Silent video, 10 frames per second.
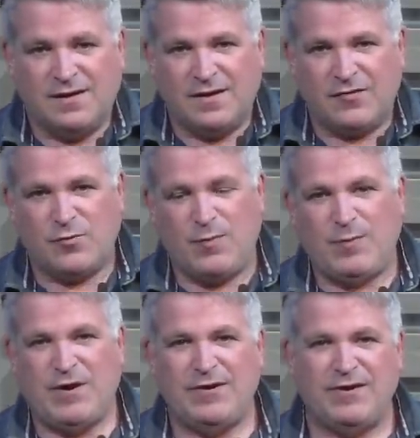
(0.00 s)
as we
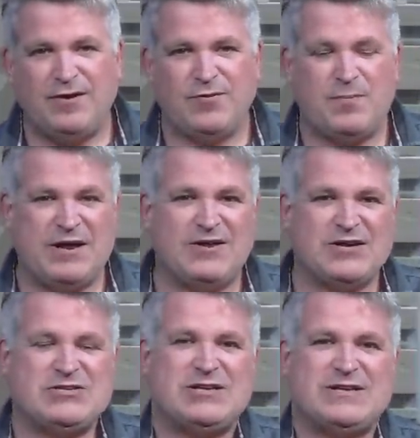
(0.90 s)
prepare to hear the
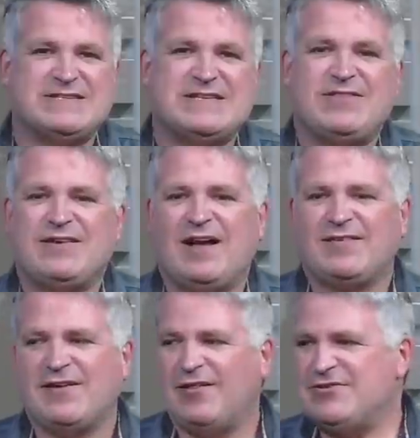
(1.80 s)
benediction and sing the
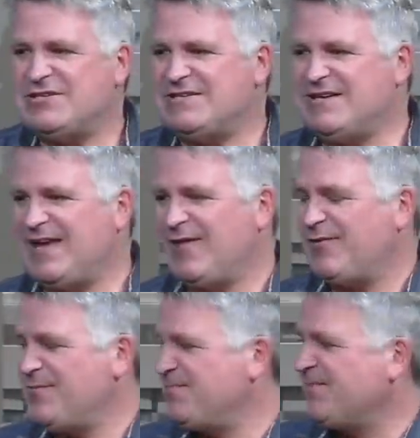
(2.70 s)
doxology
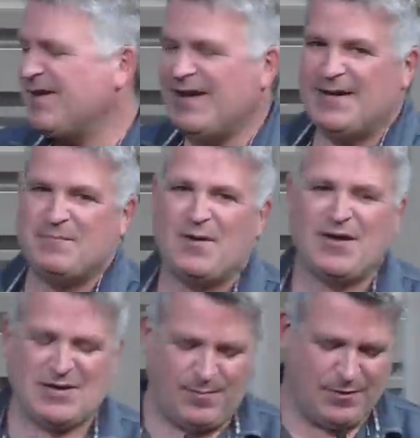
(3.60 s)
together, um, a
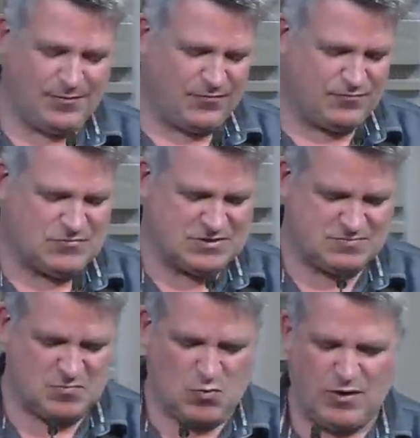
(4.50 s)
couple of just
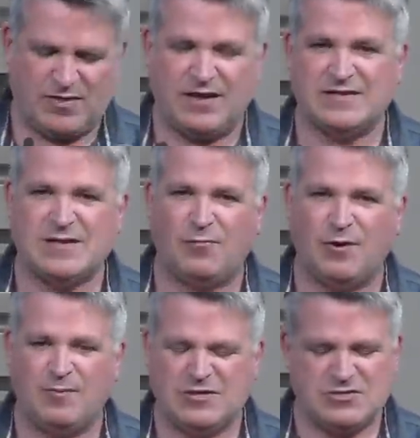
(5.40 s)
quick things I want
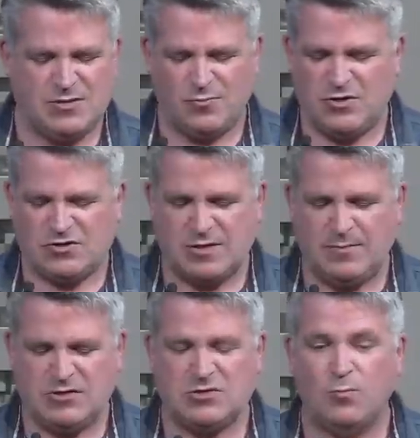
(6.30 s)
to mention that we usually
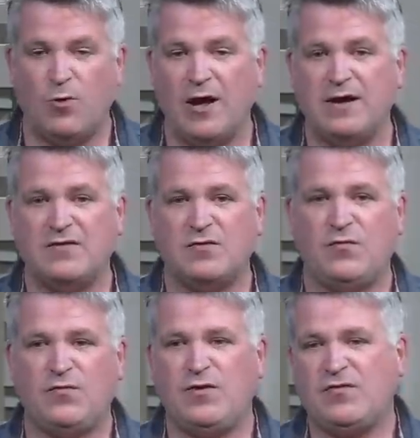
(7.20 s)
mention. One is,
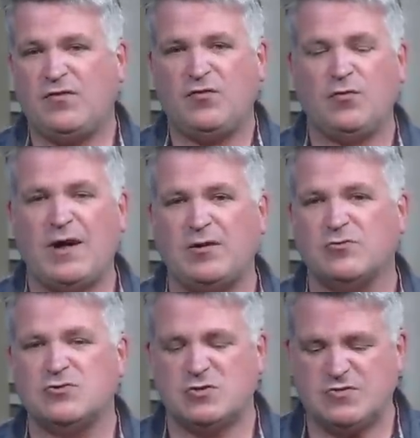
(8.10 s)
if this is your regular
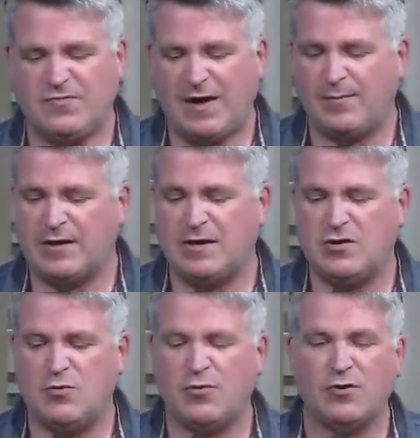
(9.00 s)
church family
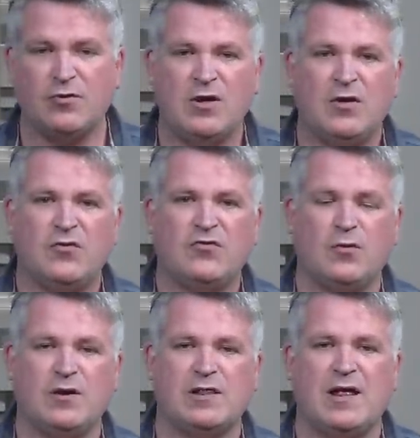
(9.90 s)
and you are
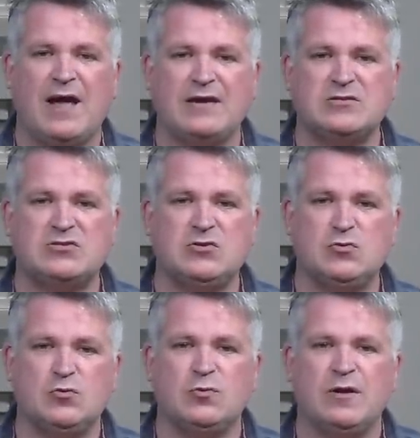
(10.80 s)
so inclined
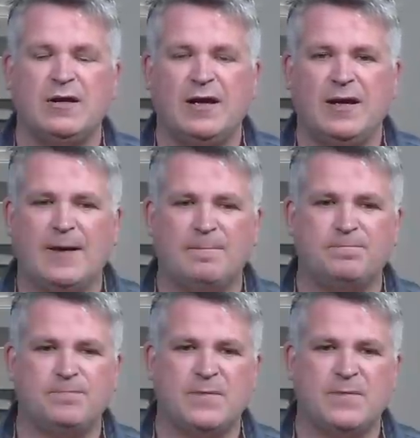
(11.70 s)
to um,